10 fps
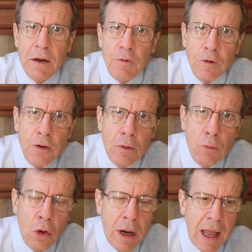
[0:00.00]
and
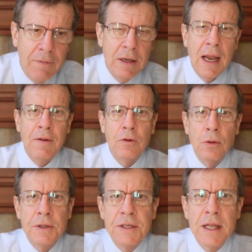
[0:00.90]
furthermore, having life
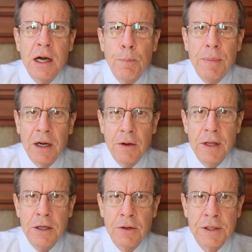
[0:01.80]
goals that are bigger
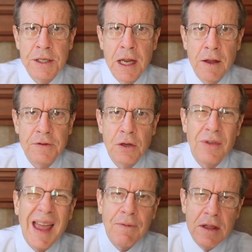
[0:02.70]
than yourself, so
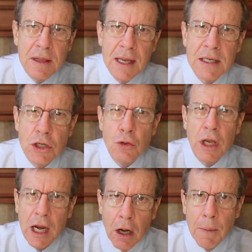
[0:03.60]
having things you
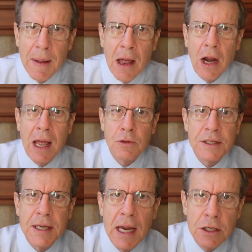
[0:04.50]
care about
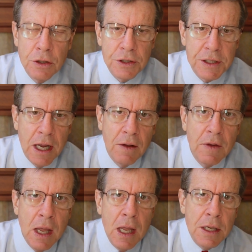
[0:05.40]
outside
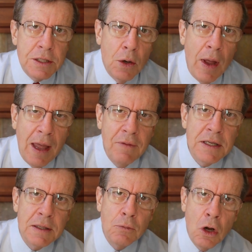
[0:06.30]
yourself. So having
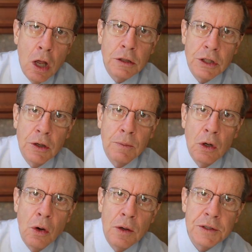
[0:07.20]
some long-term
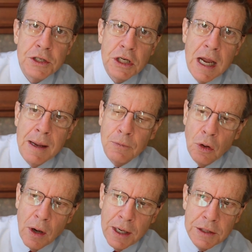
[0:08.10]
goals, gee, I'm
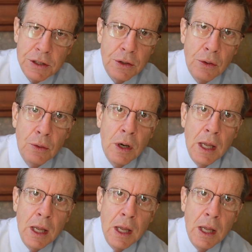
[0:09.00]
going to